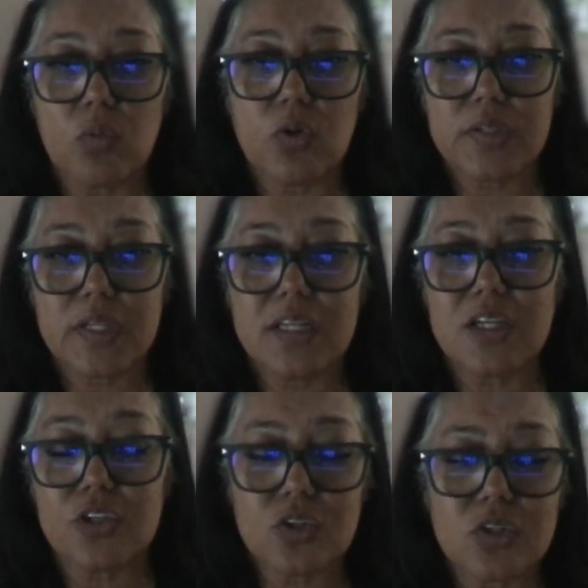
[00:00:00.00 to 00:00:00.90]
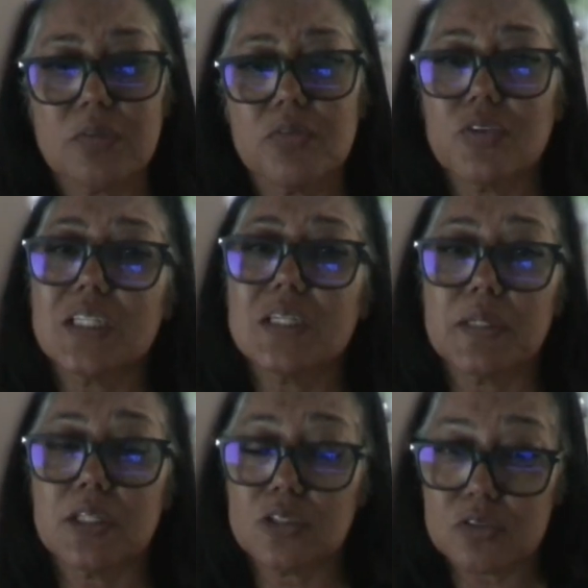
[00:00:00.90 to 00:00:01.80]
Well, then you can really
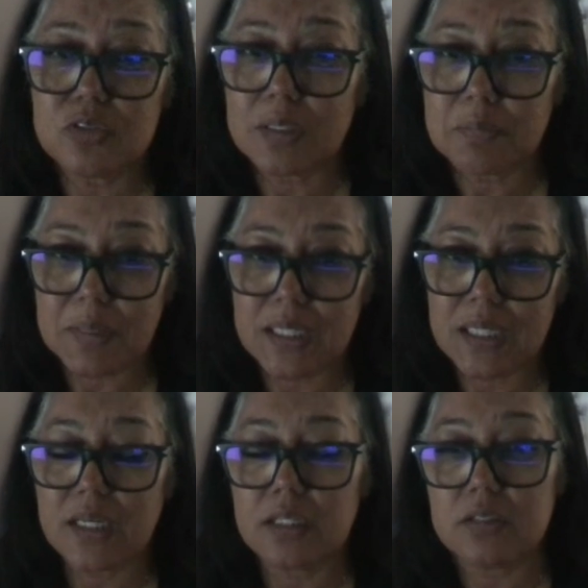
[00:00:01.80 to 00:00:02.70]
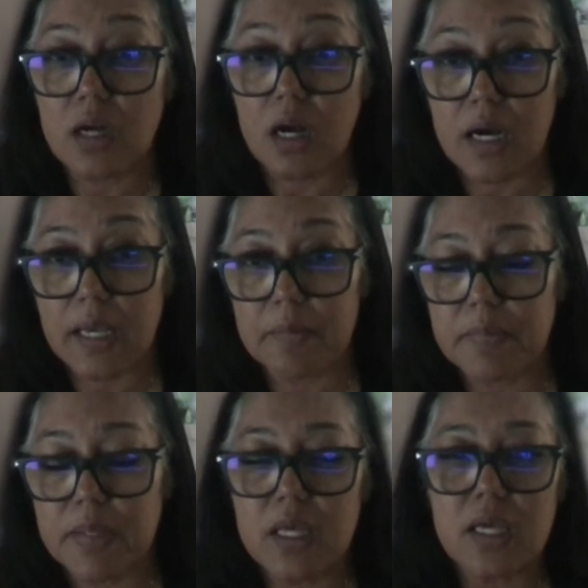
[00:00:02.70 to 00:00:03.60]
be losing money and
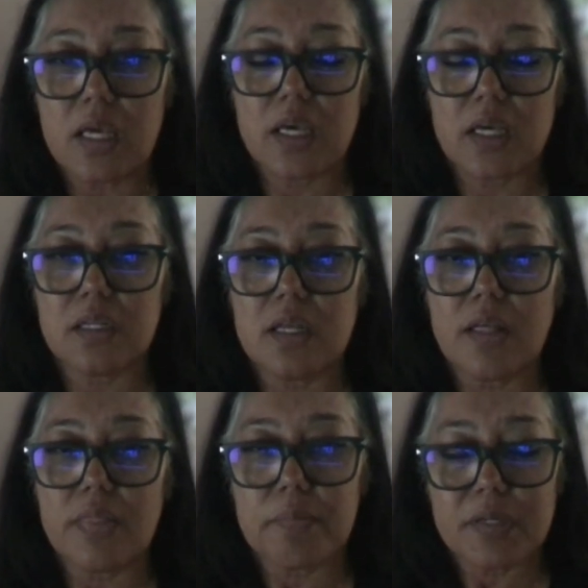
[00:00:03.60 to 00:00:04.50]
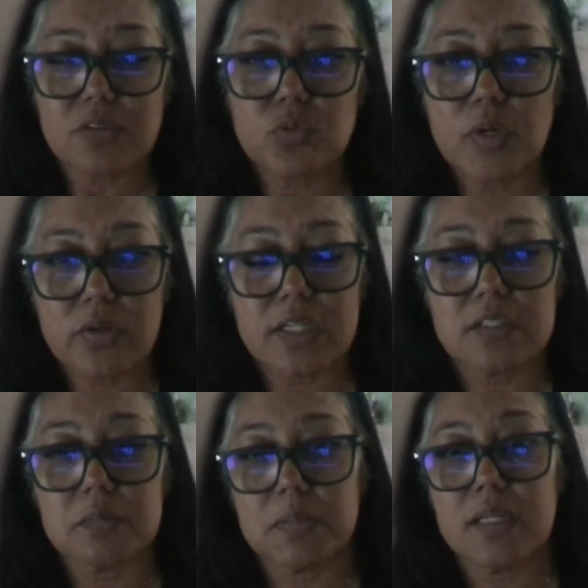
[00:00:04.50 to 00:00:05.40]
time. And the best way to
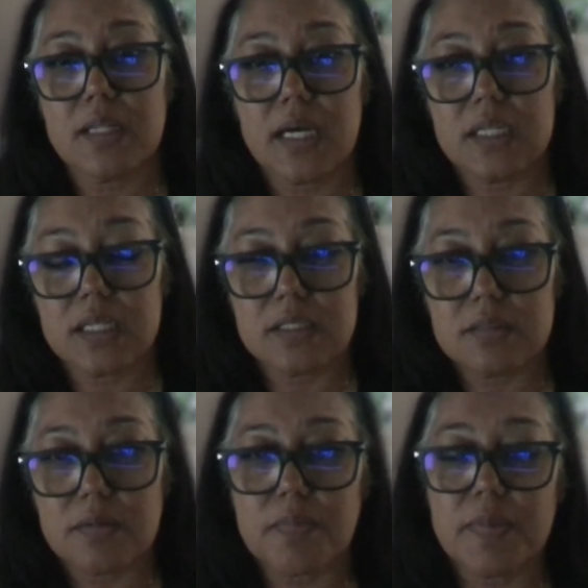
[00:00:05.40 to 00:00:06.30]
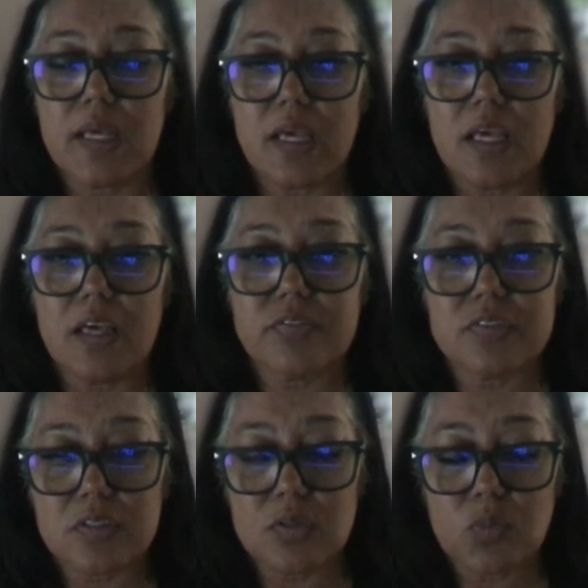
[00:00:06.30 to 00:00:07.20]
explain that is if
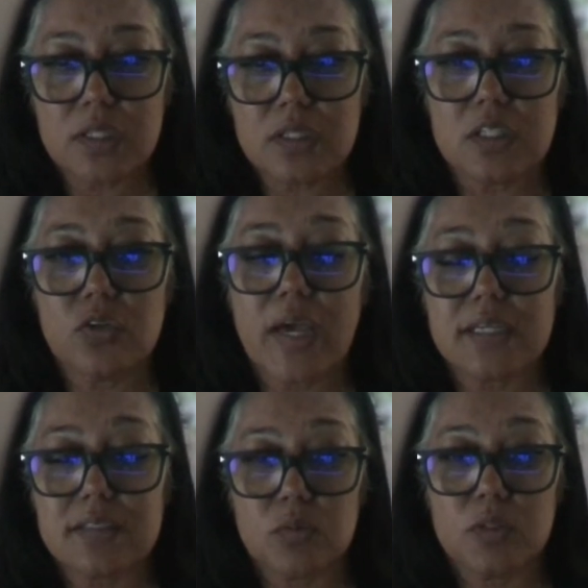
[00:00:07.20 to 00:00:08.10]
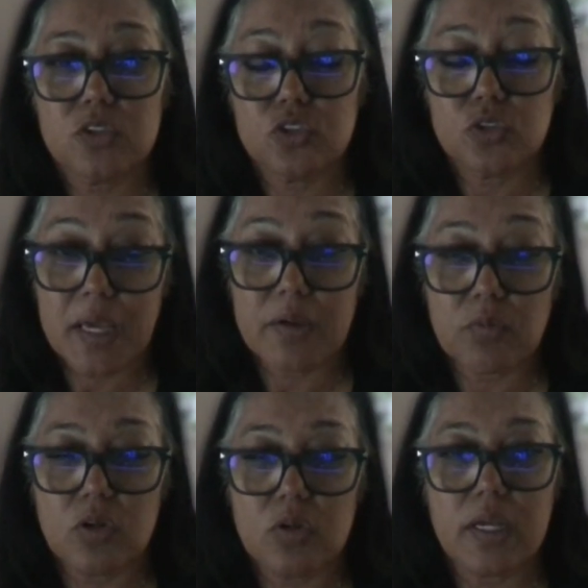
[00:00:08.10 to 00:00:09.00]
you ask someone to do
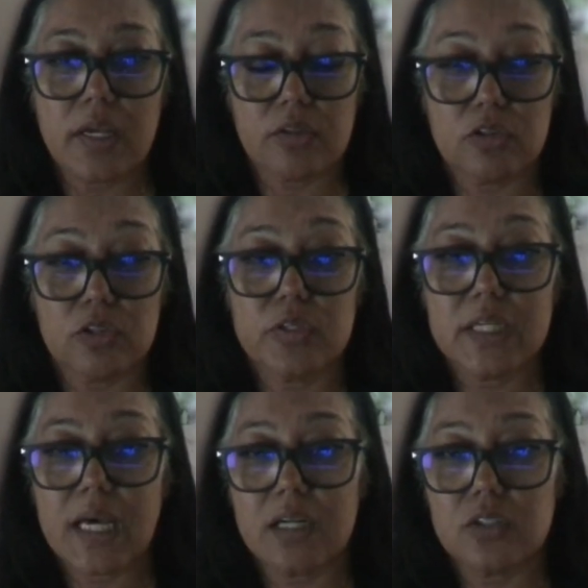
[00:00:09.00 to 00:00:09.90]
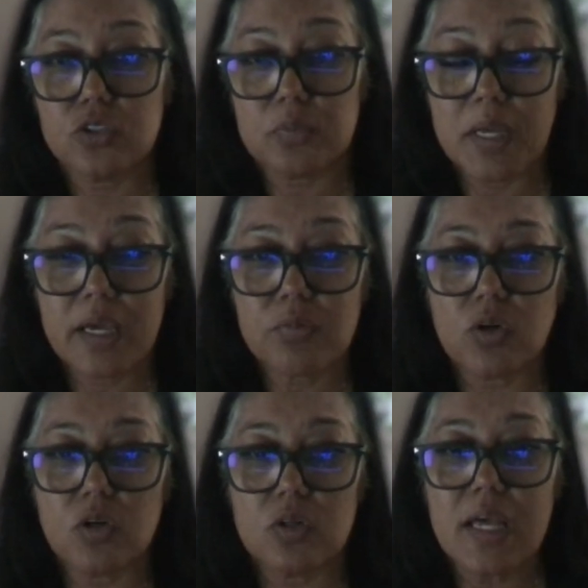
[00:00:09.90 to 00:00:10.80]
payroll and they're learning how to do
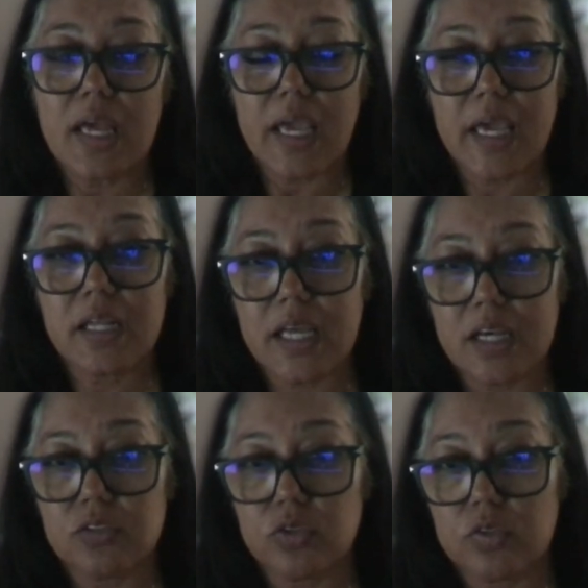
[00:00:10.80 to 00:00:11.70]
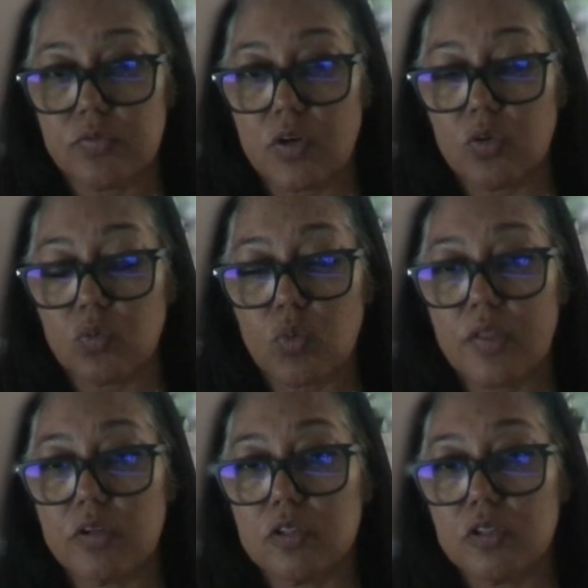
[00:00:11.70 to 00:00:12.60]
payroll and answer the phone
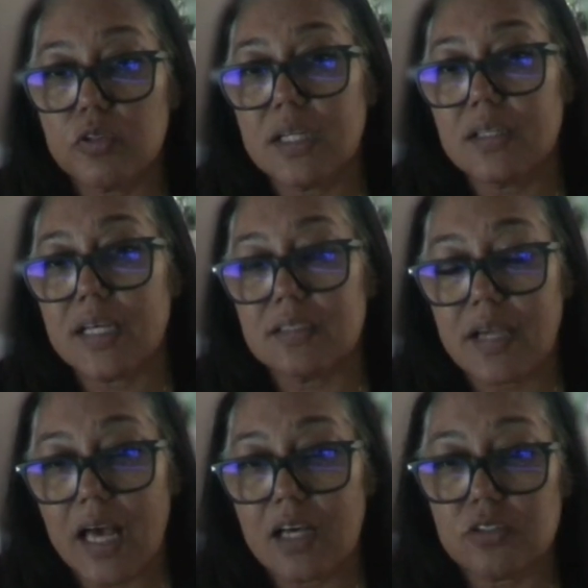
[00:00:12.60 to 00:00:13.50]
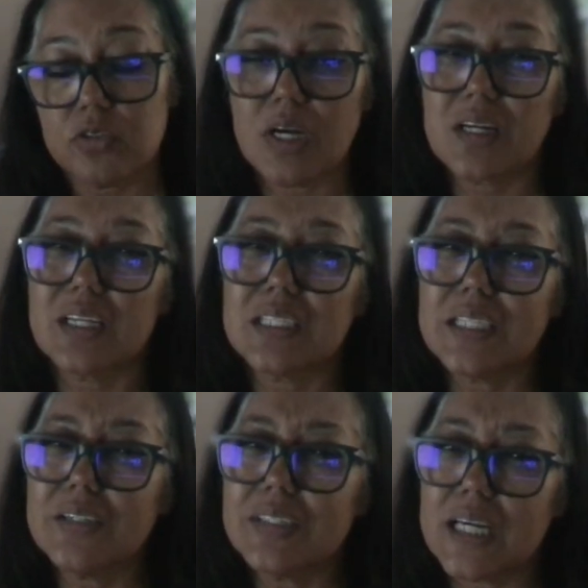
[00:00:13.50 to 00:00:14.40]
while they're learning that task or not
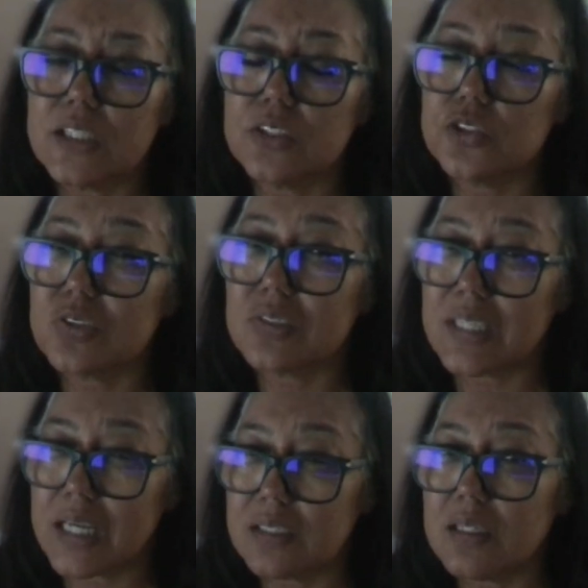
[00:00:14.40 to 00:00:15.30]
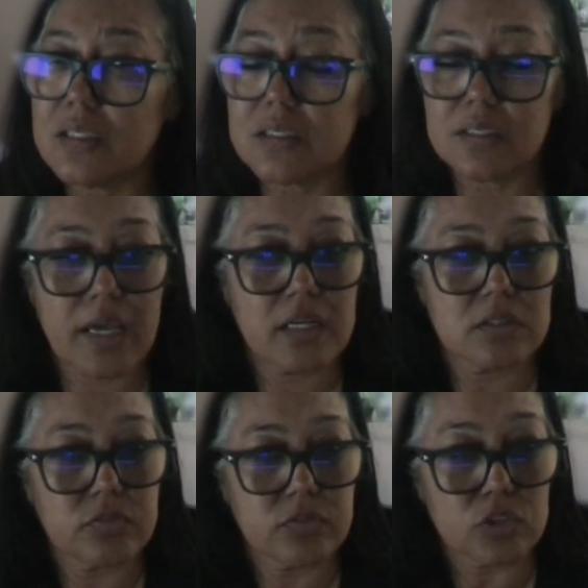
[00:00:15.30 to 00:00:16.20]
clearly understanding the
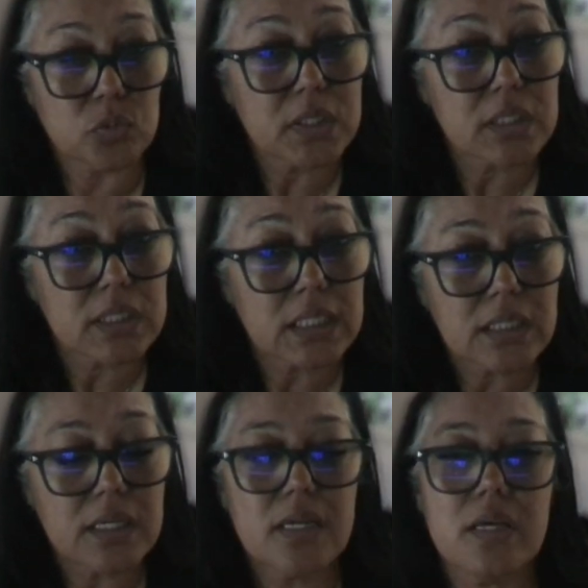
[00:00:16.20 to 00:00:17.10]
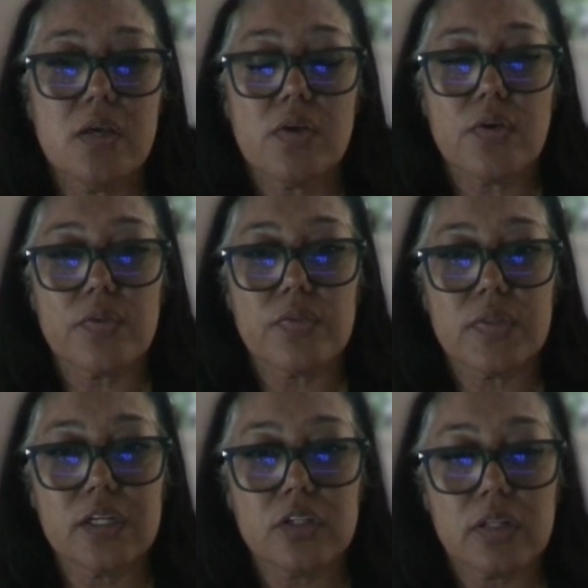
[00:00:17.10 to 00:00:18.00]
task fluently,
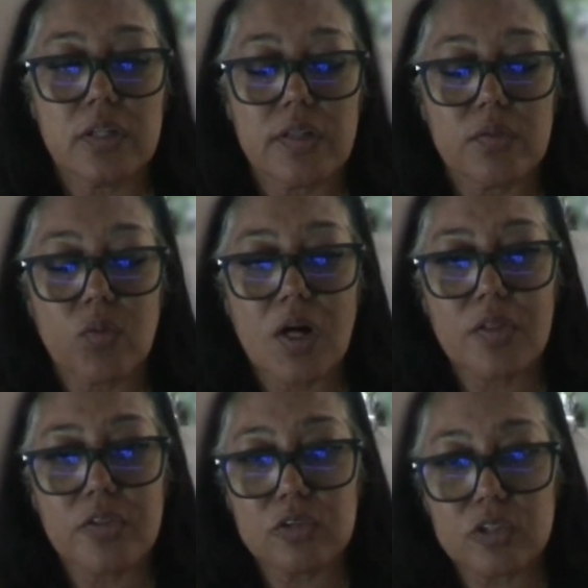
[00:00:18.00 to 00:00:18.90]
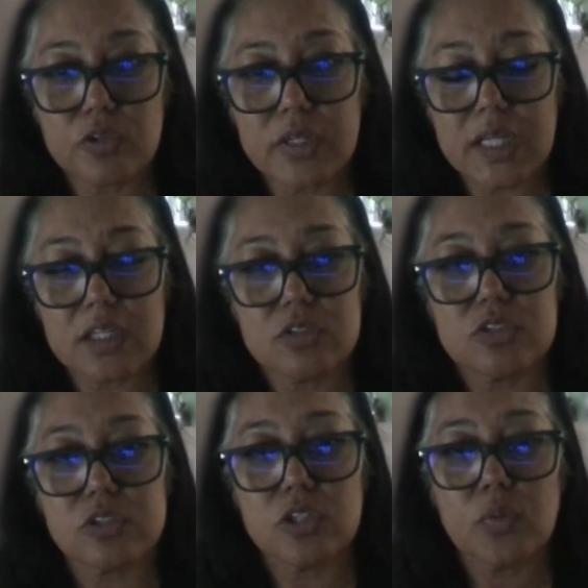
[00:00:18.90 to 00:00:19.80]
then while they're learning, they're
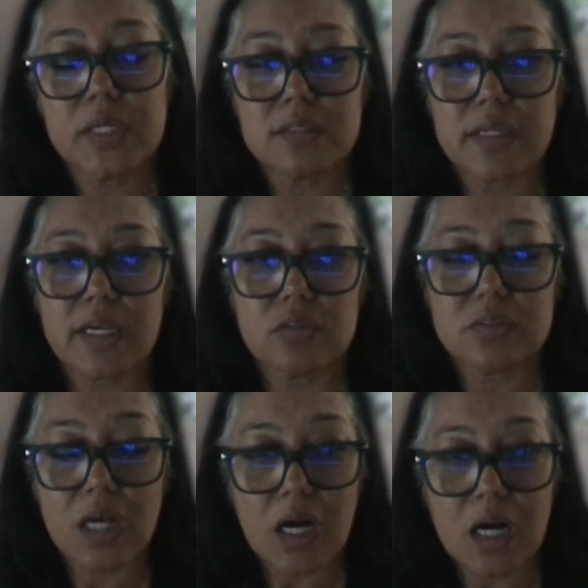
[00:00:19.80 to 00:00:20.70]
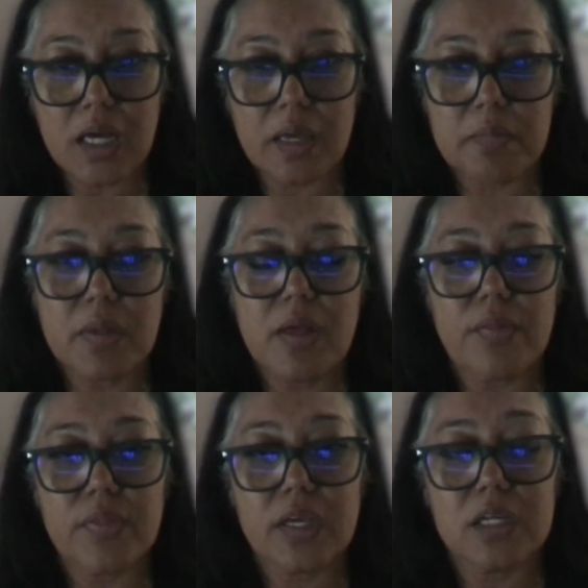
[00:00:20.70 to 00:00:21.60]
slowing down time
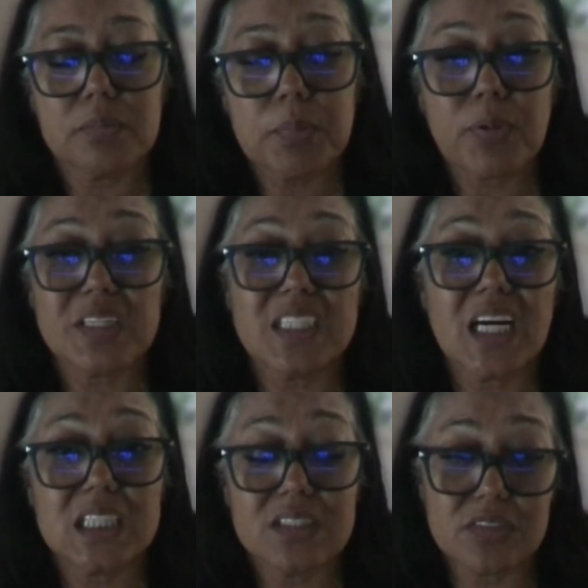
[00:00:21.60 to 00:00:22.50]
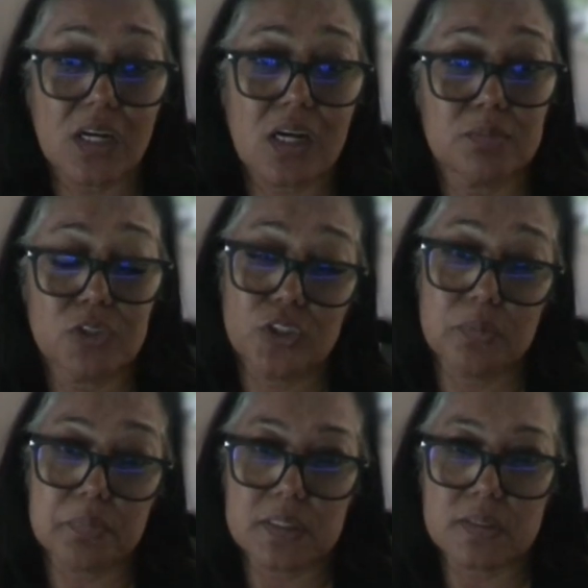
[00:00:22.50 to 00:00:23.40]
that could be productive time to
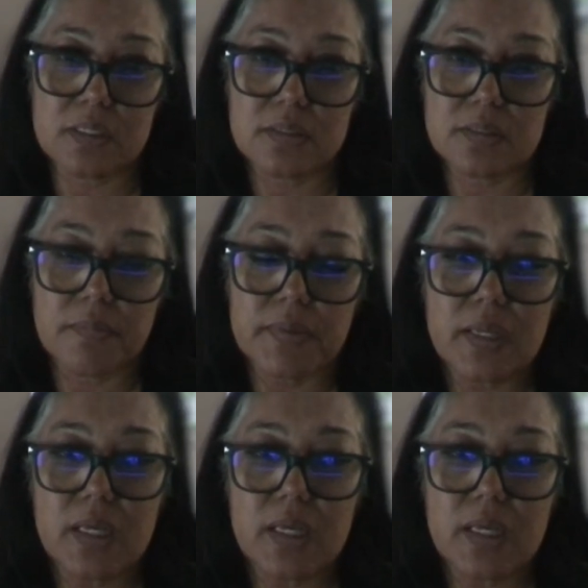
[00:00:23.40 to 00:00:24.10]
your business.